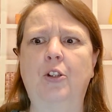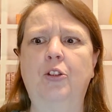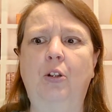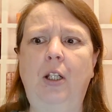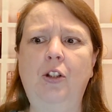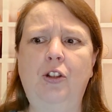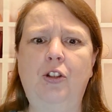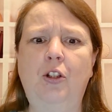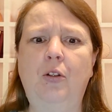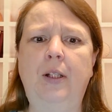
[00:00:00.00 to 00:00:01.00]
So Kirsha
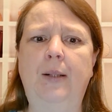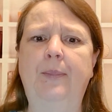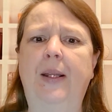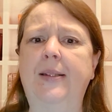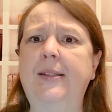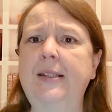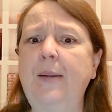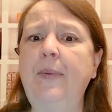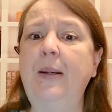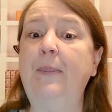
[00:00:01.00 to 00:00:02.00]
told him that
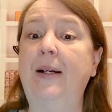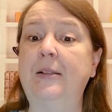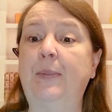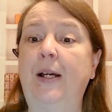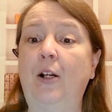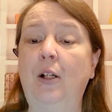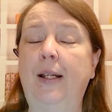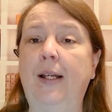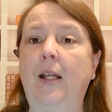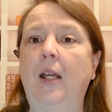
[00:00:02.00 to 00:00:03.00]
something passed by her
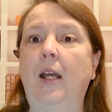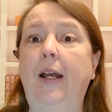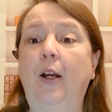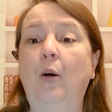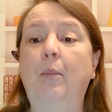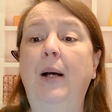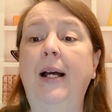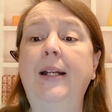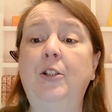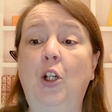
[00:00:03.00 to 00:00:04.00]
leg, and her
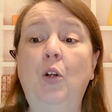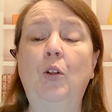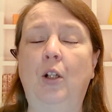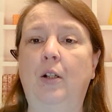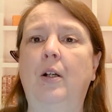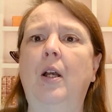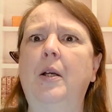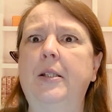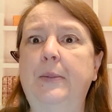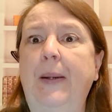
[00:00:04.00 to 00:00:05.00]
mind told her
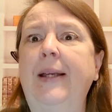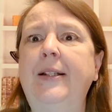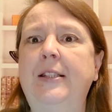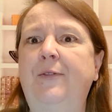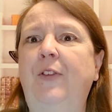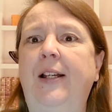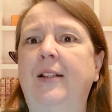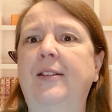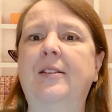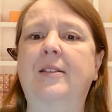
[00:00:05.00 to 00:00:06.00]
Spicus
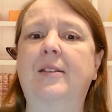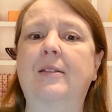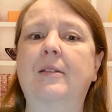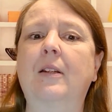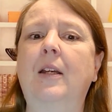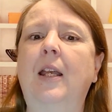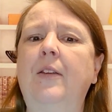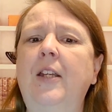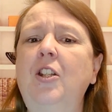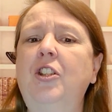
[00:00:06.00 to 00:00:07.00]
flecus."
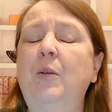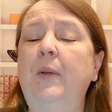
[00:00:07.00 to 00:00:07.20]
Then she